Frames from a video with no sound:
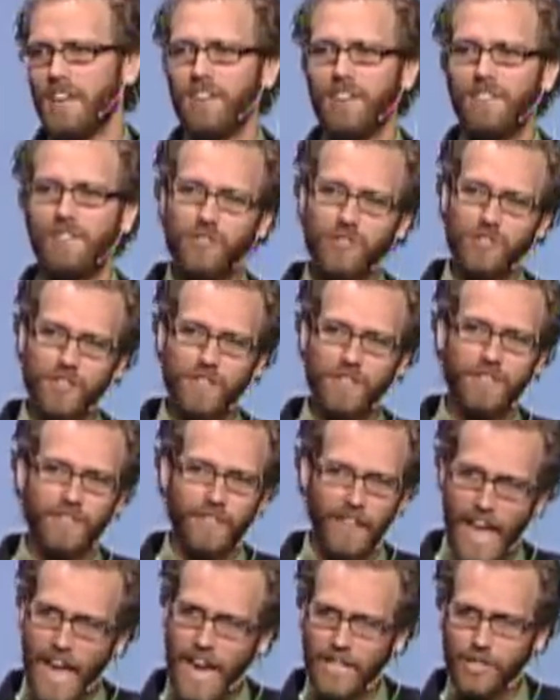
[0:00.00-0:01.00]
even if you just
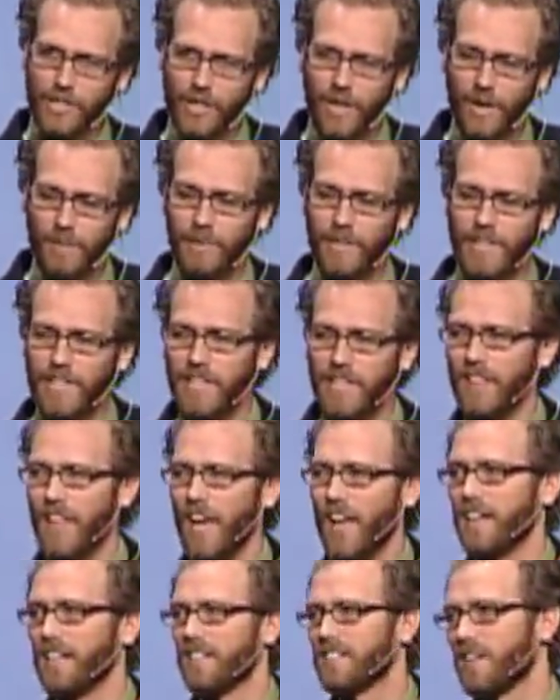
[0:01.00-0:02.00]
flash a blinking
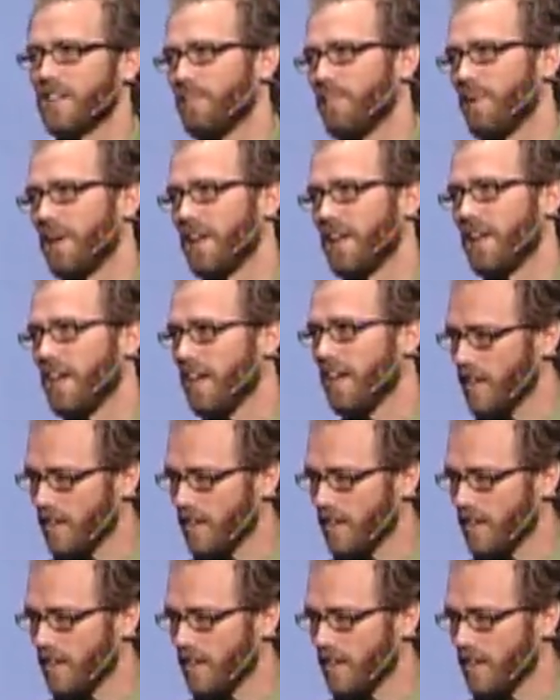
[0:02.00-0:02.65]
light at somebody,